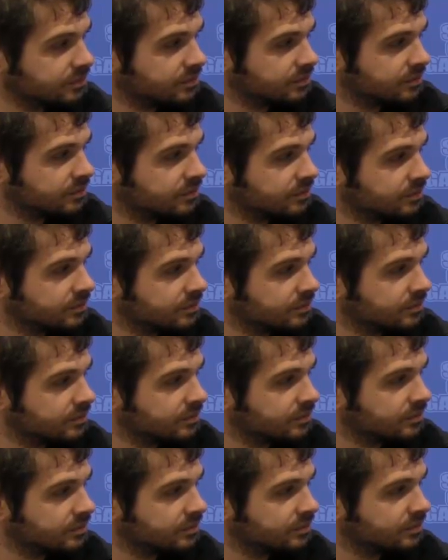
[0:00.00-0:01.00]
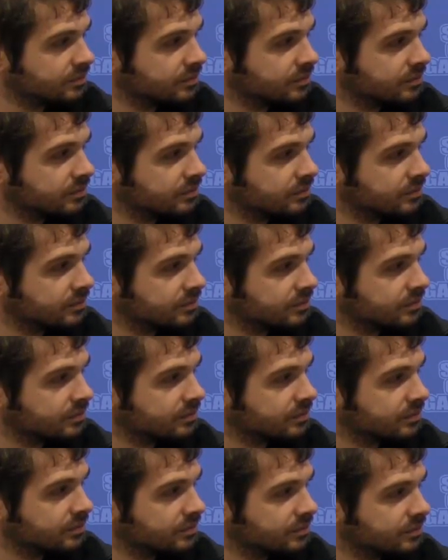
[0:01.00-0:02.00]

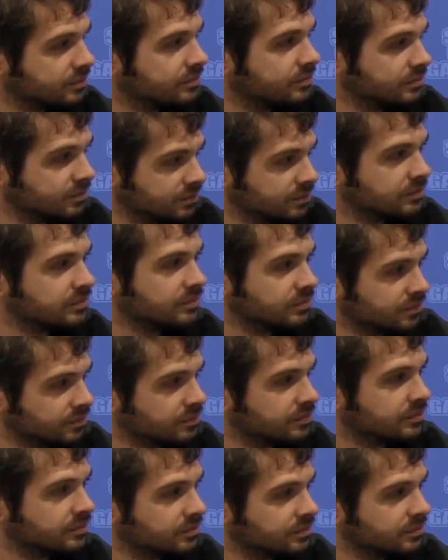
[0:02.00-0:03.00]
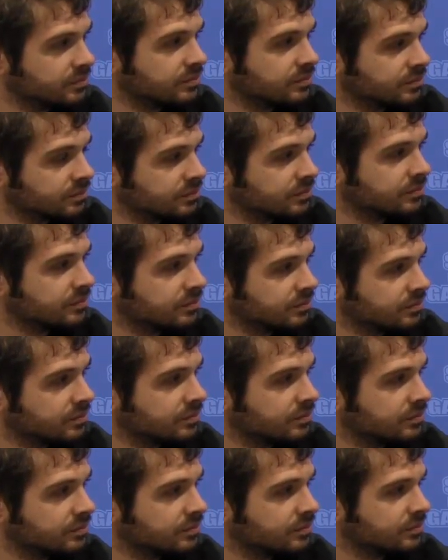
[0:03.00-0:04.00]

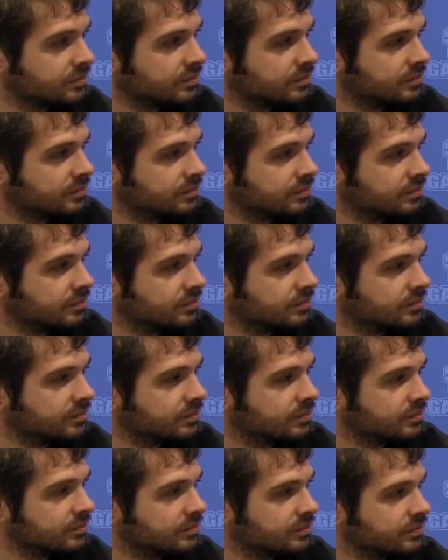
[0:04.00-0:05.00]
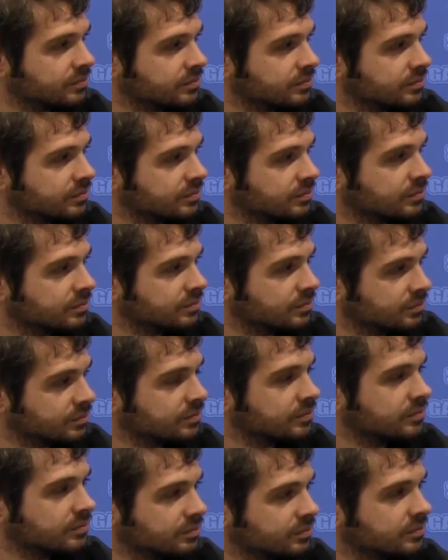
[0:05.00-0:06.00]

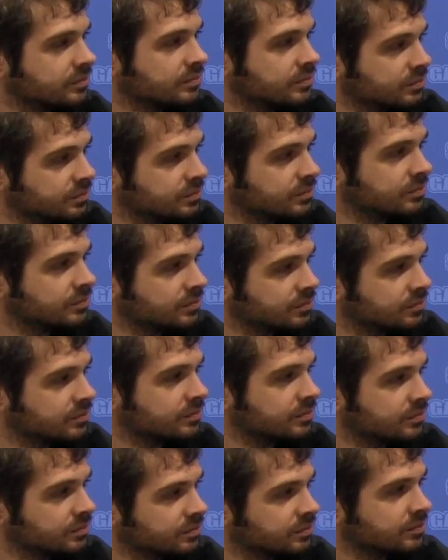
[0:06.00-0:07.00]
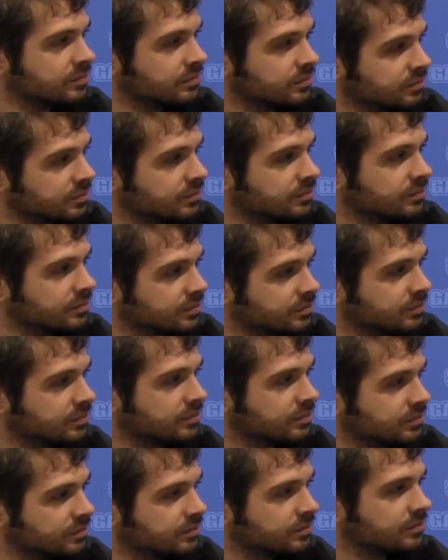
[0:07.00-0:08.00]
The person shown says nothing.